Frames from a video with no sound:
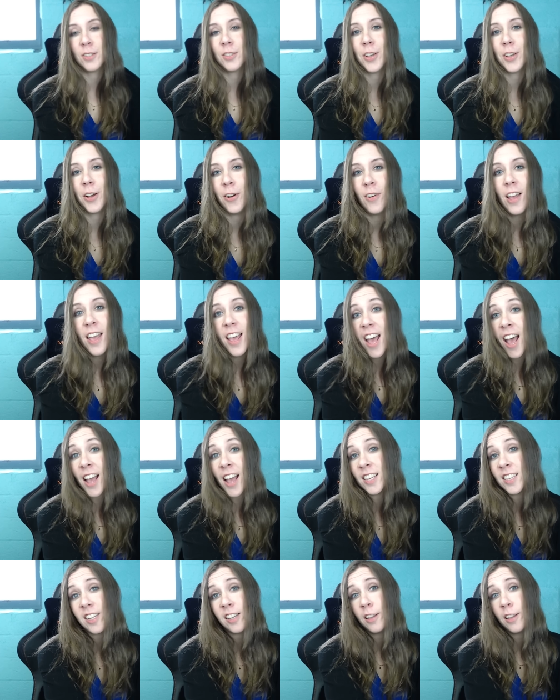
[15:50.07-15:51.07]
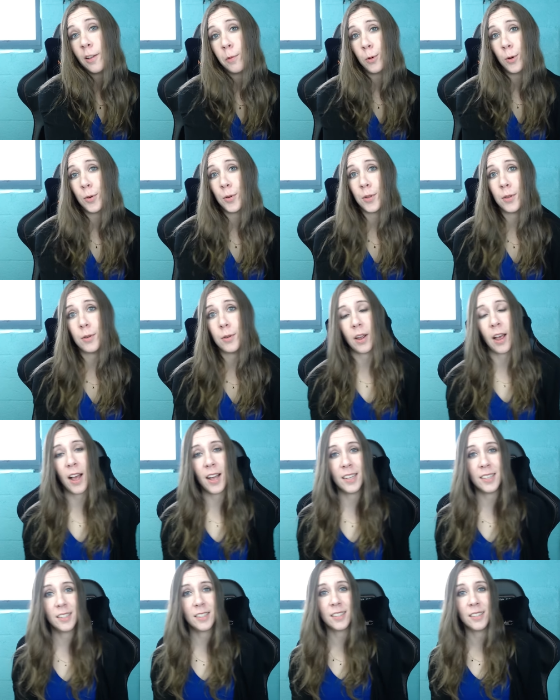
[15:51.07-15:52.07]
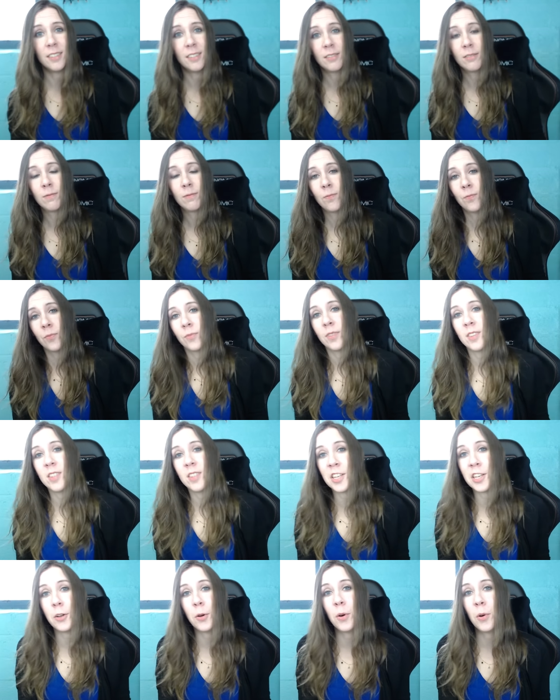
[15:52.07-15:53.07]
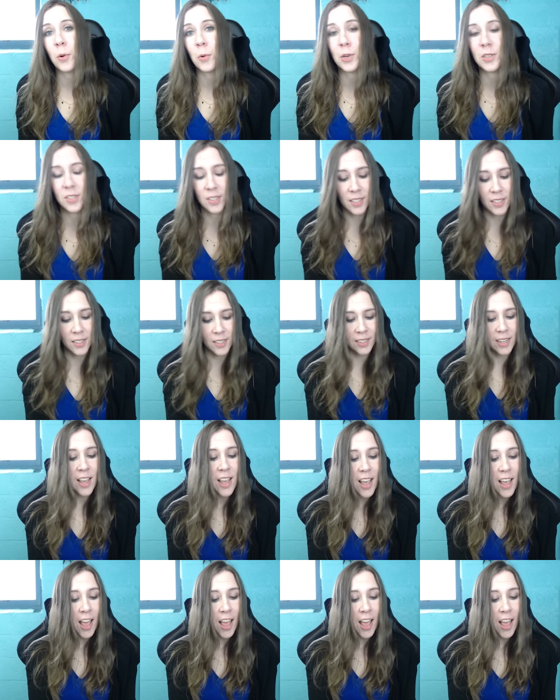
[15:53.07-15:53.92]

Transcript: so I get to live through you guys and see your horses.